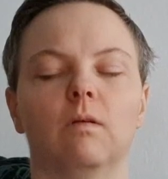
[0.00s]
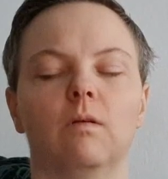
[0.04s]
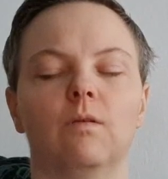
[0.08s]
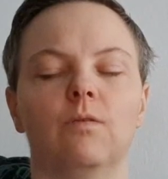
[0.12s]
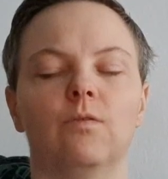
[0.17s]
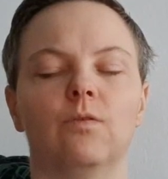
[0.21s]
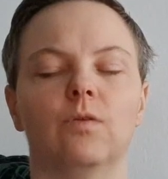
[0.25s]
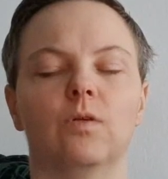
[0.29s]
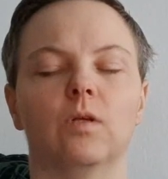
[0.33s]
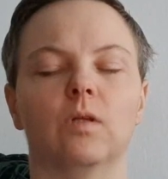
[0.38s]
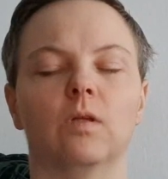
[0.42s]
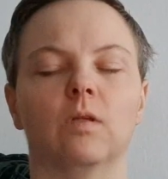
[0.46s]

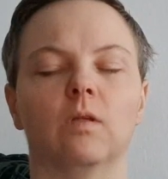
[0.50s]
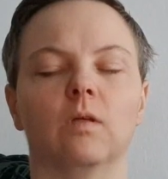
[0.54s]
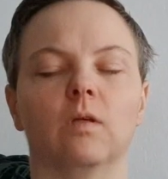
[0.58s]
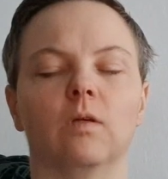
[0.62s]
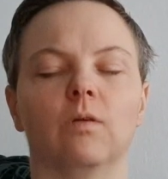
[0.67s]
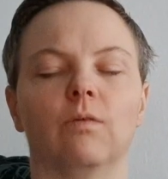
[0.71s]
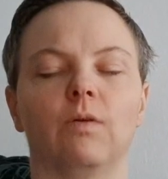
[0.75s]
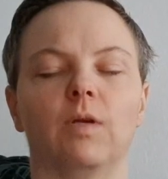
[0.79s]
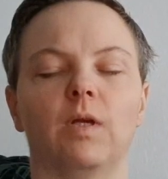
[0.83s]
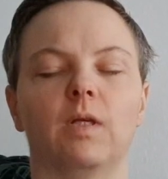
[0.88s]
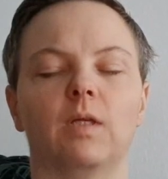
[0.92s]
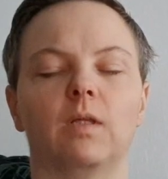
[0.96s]
And you can
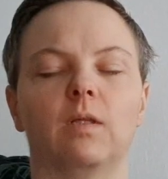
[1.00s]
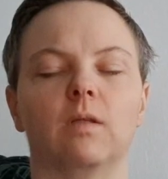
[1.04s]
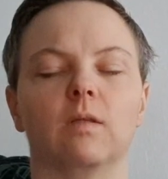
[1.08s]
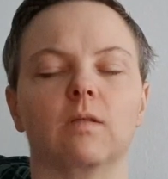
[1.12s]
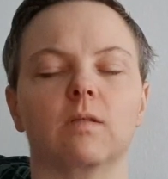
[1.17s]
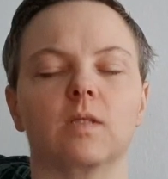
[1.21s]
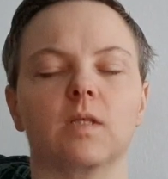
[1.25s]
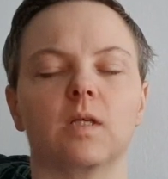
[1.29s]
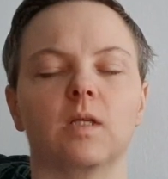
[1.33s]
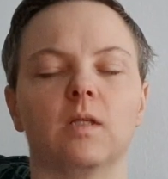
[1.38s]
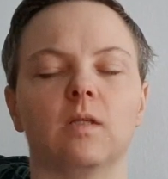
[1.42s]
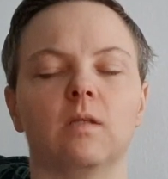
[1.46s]
direct
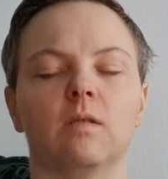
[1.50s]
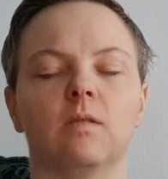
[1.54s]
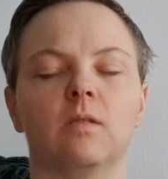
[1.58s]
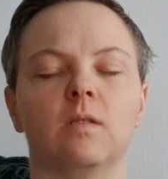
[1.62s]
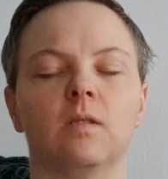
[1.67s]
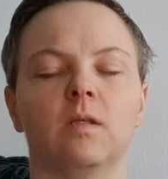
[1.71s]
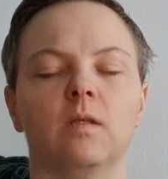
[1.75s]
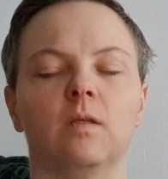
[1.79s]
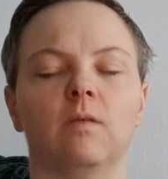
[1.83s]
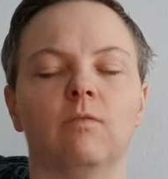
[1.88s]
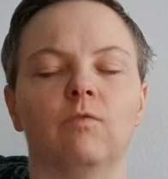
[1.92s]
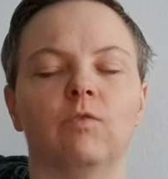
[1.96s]
this
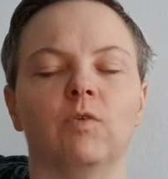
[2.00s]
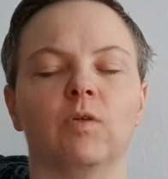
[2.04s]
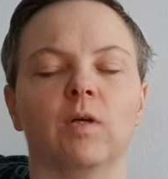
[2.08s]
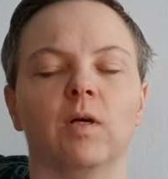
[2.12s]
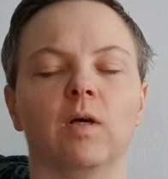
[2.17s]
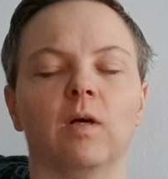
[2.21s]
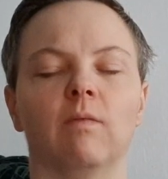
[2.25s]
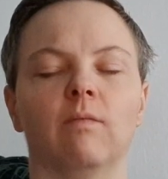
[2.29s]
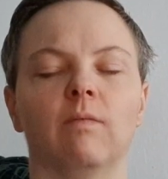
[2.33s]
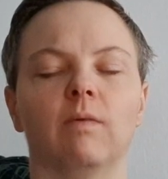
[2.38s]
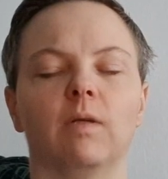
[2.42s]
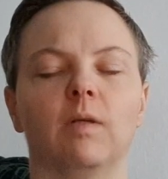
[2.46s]
energy if you
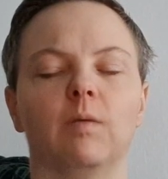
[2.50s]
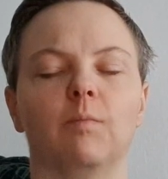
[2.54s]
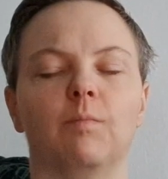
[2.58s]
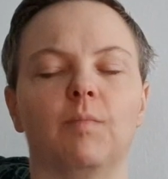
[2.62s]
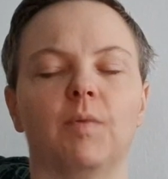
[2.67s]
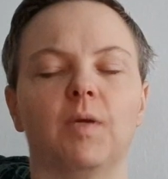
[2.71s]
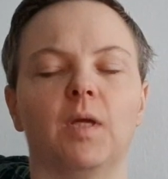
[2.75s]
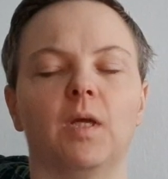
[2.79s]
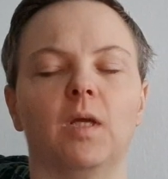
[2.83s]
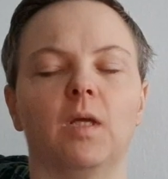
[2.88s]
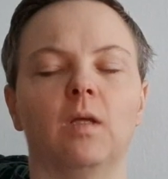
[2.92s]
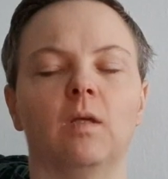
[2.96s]
have any
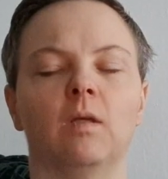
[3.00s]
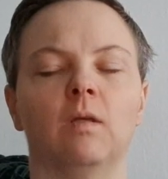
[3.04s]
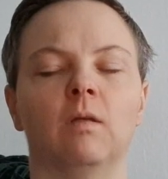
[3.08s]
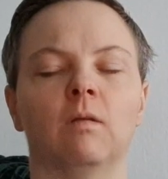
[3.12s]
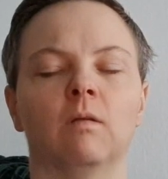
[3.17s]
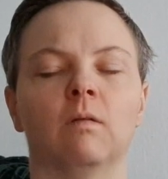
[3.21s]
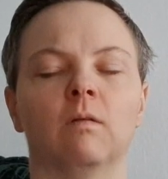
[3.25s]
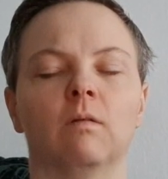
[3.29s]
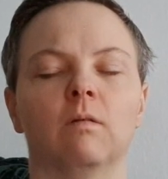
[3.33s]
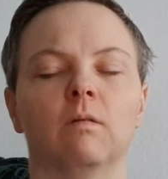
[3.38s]
pain